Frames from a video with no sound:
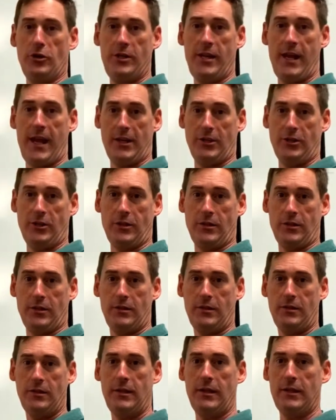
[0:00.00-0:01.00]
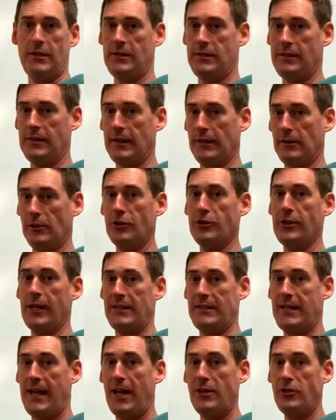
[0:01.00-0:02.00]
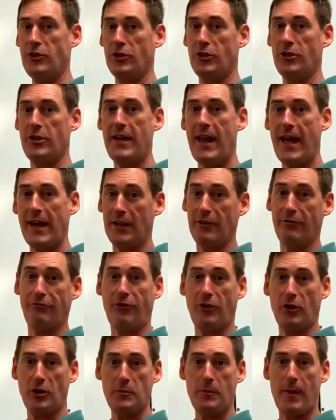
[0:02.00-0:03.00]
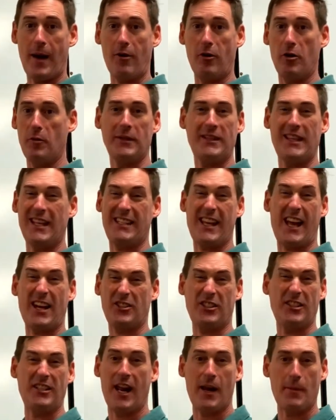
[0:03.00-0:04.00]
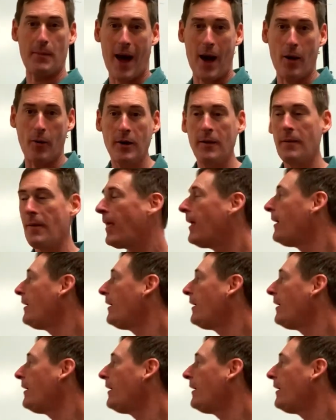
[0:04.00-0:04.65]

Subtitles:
tangent. It looks like tangent to the negative first power, but that's actually not a power.